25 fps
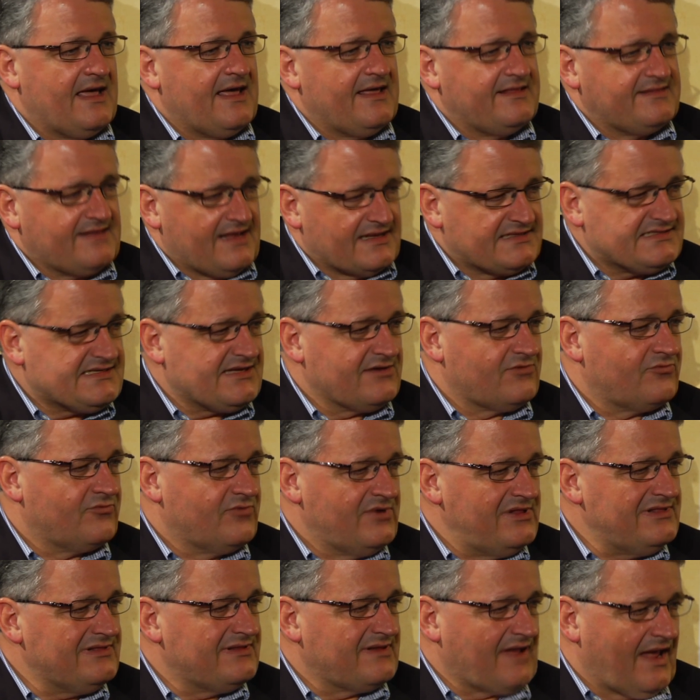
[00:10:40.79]
That's a
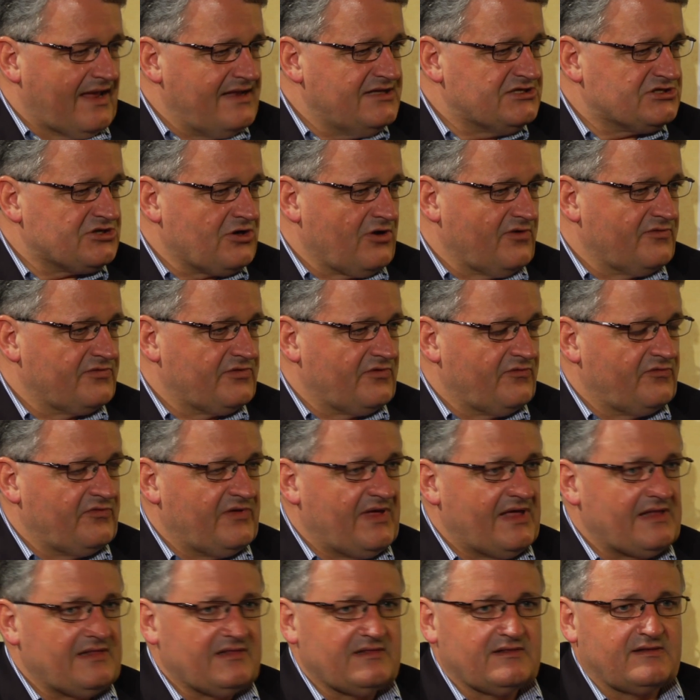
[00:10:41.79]
real danger of the
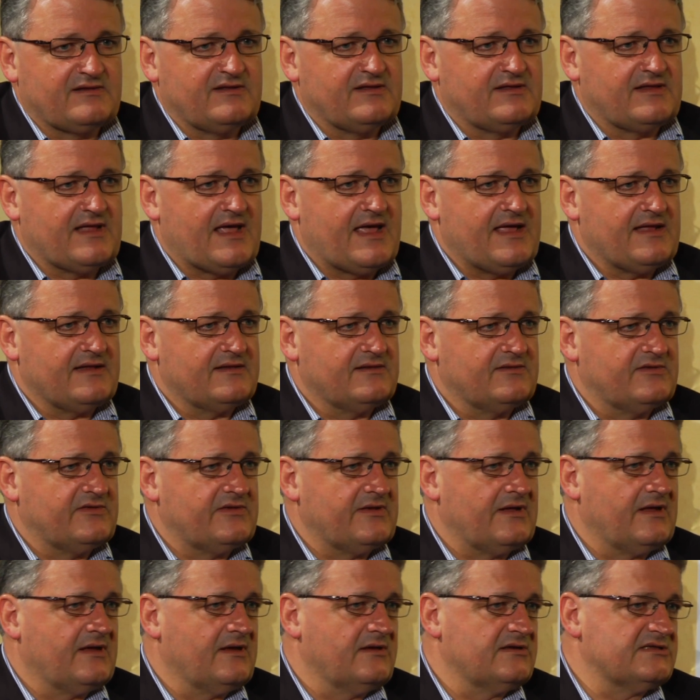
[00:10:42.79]
field,
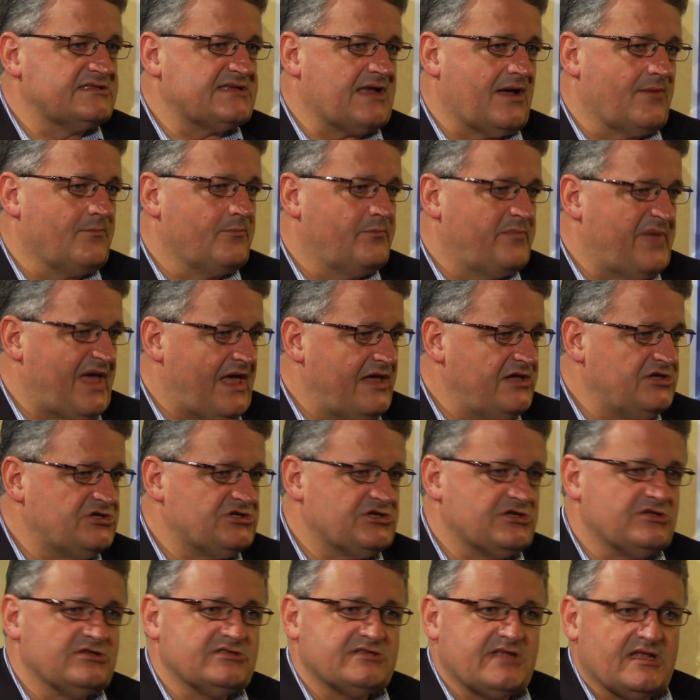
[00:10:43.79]
that some
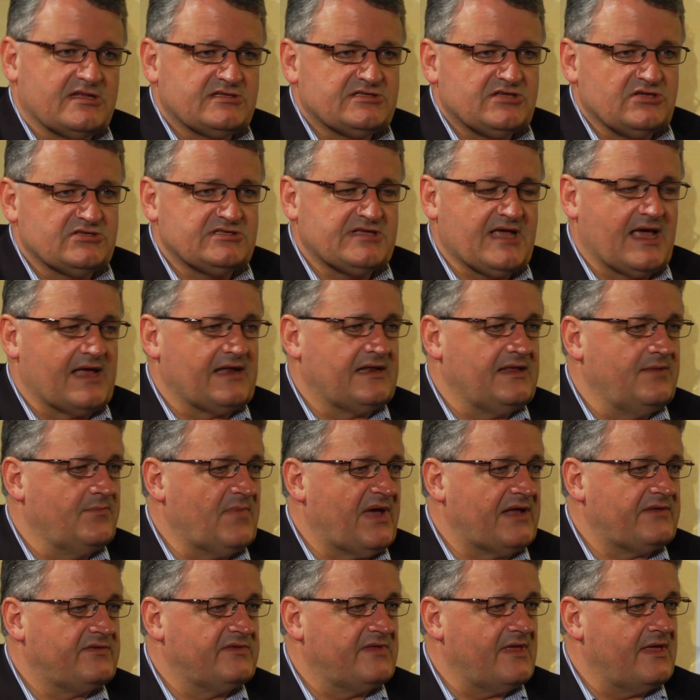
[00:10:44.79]
patients and society
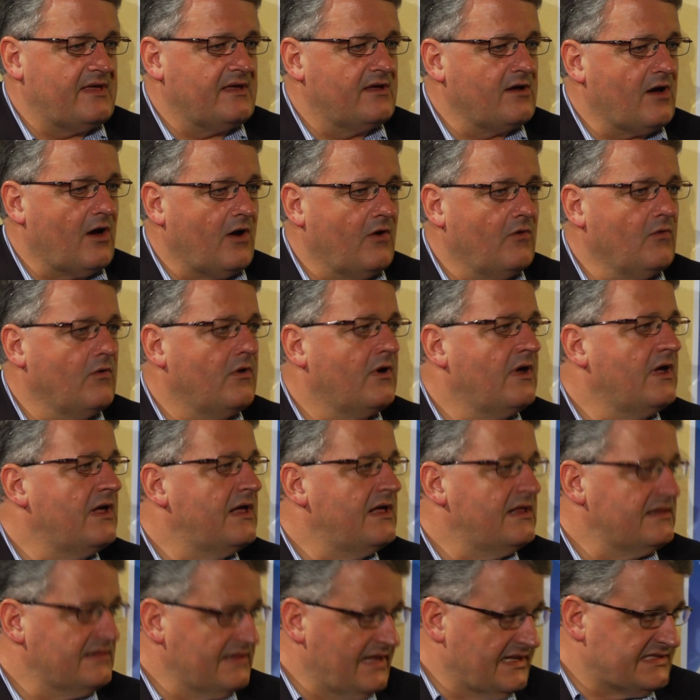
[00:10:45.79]
might think, oh,
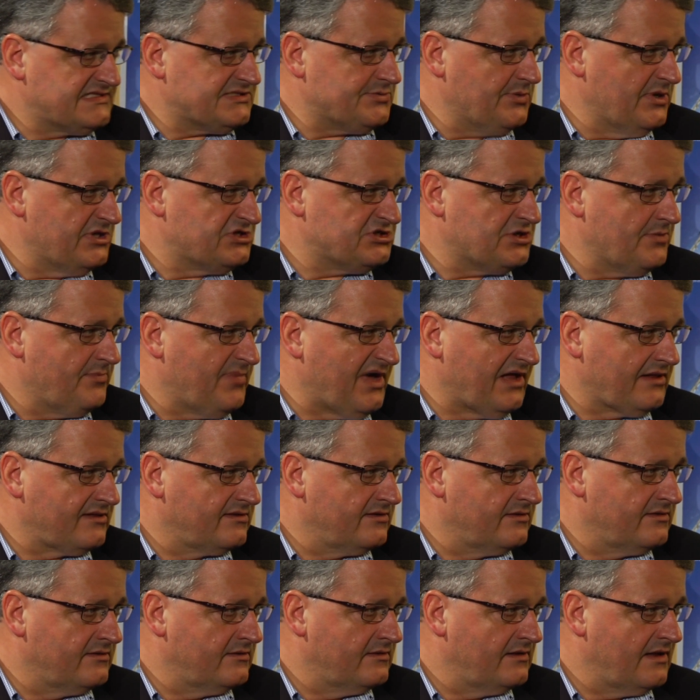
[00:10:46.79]
let's switch a
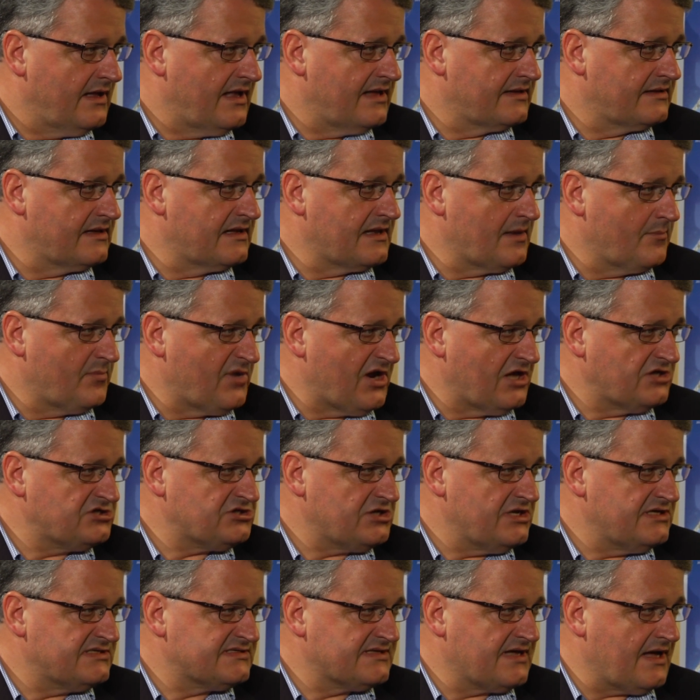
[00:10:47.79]
button and the
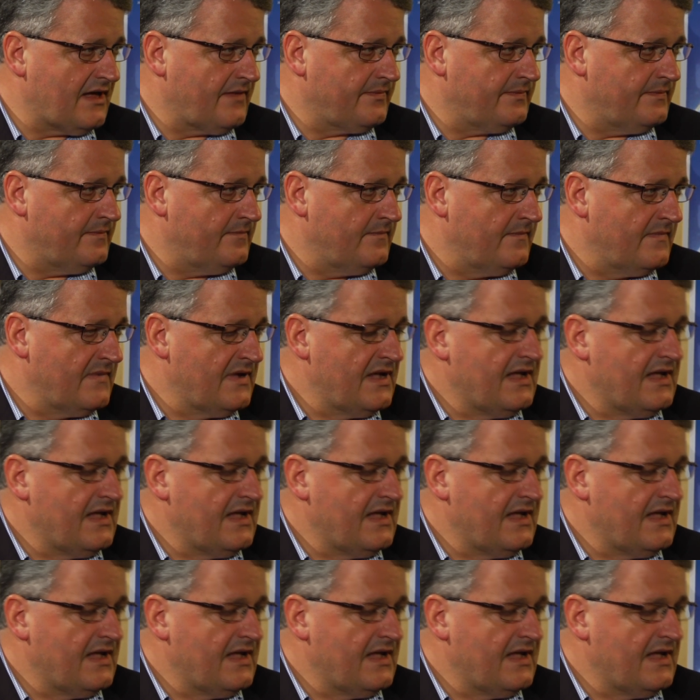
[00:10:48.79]
depression is gone.